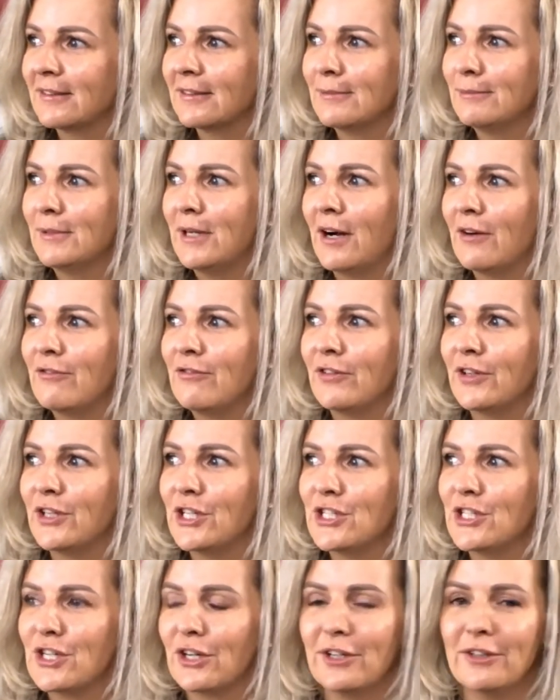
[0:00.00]
live
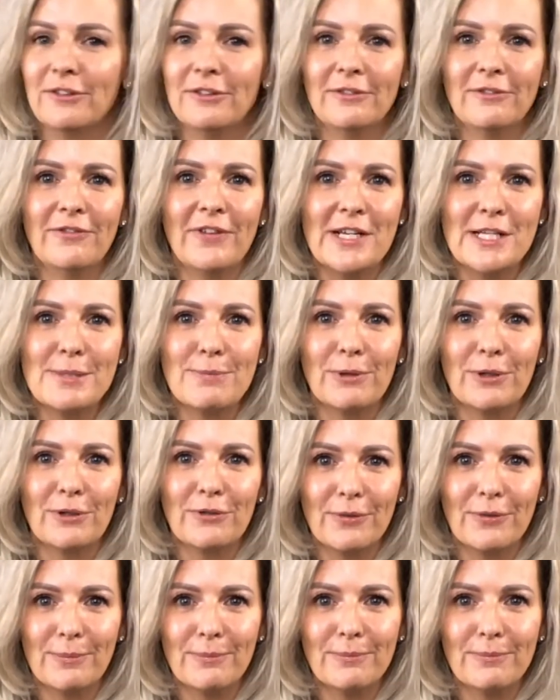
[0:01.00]
footage on Facebook
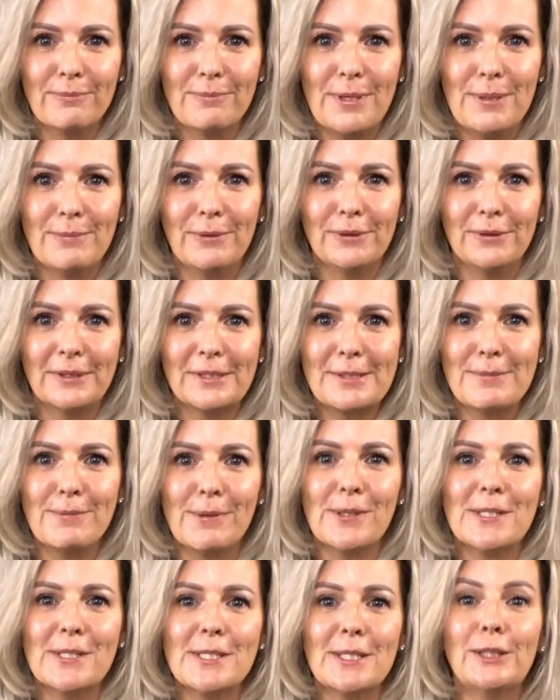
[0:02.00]
from people
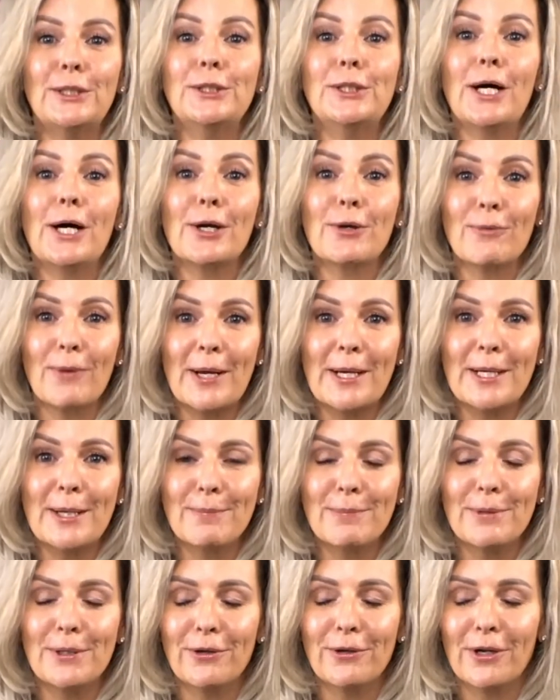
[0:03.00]
experiencing a lot of rain up
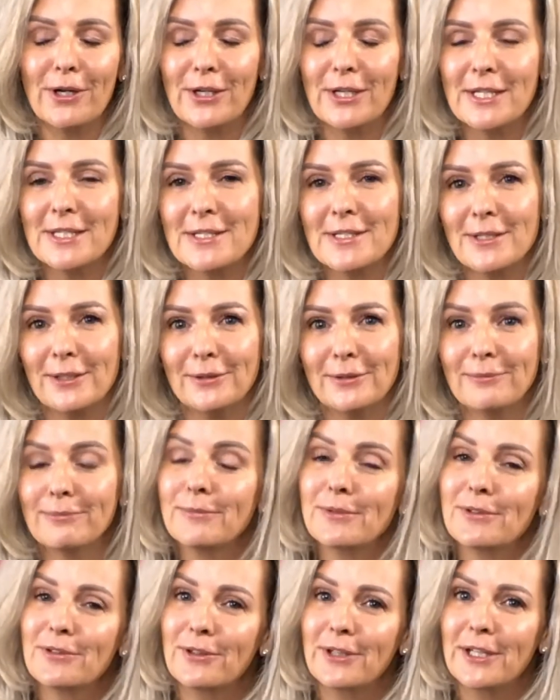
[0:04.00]
in your area. So
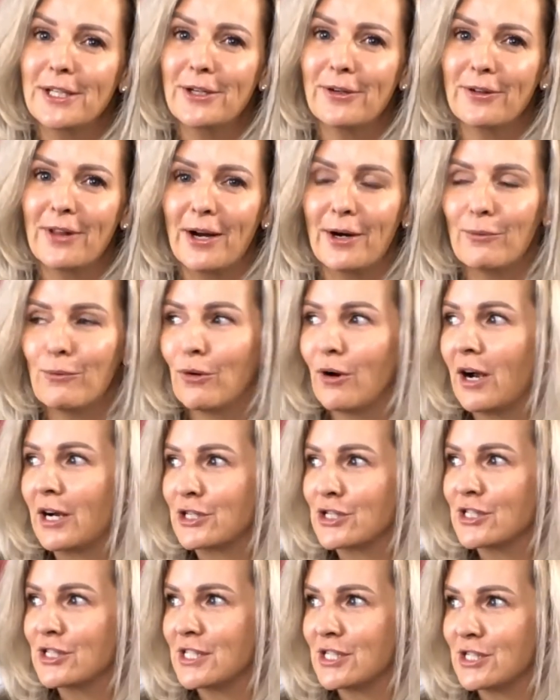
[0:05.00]
sorry to hear that. We're
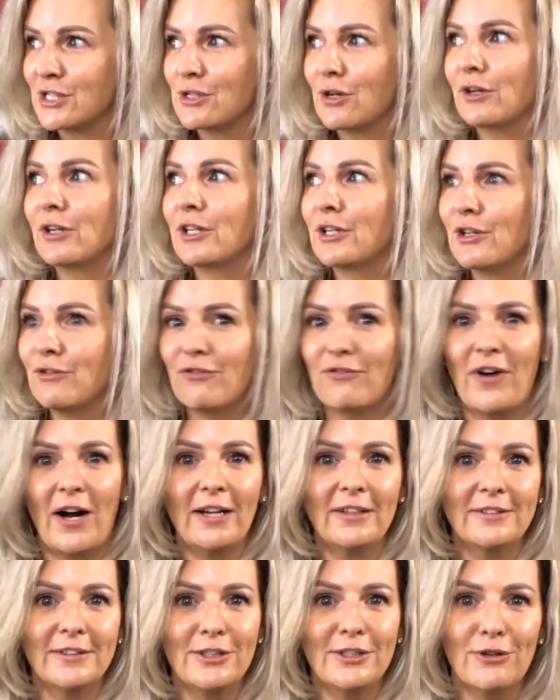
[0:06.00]
actually starting to
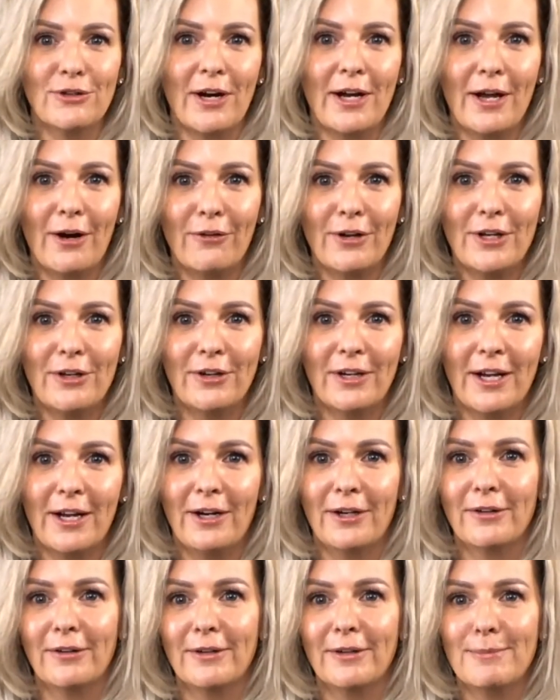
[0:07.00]
finally dry out here in
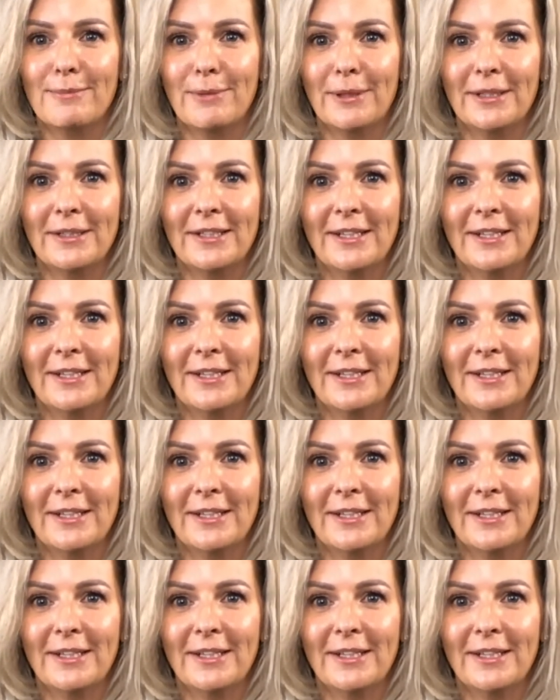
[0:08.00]
Calgary, but